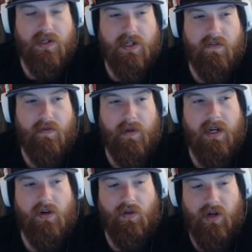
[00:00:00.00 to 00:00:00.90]
7
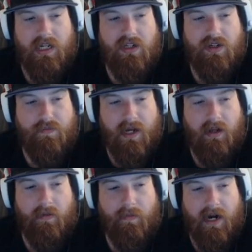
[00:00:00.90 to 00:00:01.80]
mana green
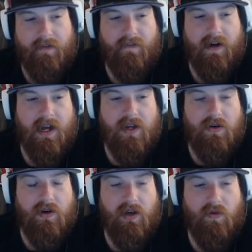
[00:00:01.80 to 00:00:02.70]
spell. Modify a
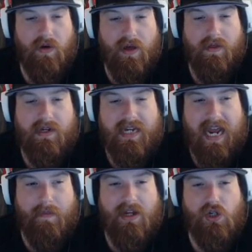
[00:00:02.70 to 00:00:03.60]
unit with
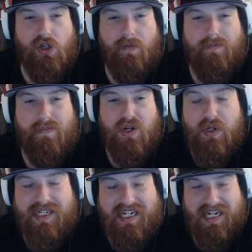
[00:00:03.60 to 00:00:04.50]
damage
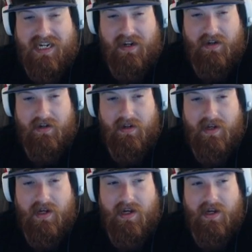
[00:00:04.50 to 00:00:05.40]
immunity.
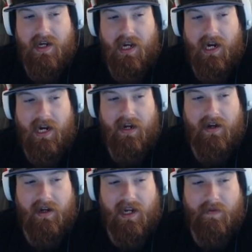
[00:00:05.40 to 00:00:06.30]
And
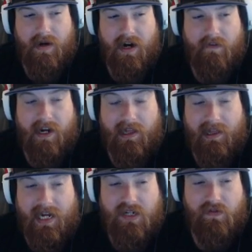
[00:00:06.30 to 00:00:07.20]
again, modify,
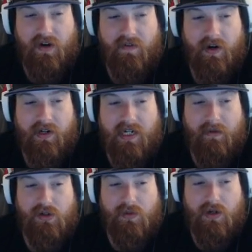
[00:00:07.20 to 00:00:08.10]
lasts forever.
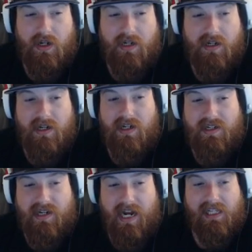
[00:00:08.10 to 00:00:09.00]
Damage immunity. Does
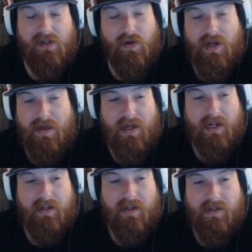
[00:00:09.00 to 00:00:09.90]
exactly what you
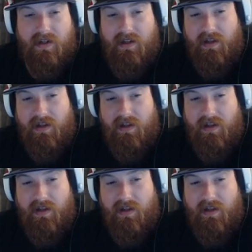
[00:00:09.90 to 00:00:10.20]
think it does.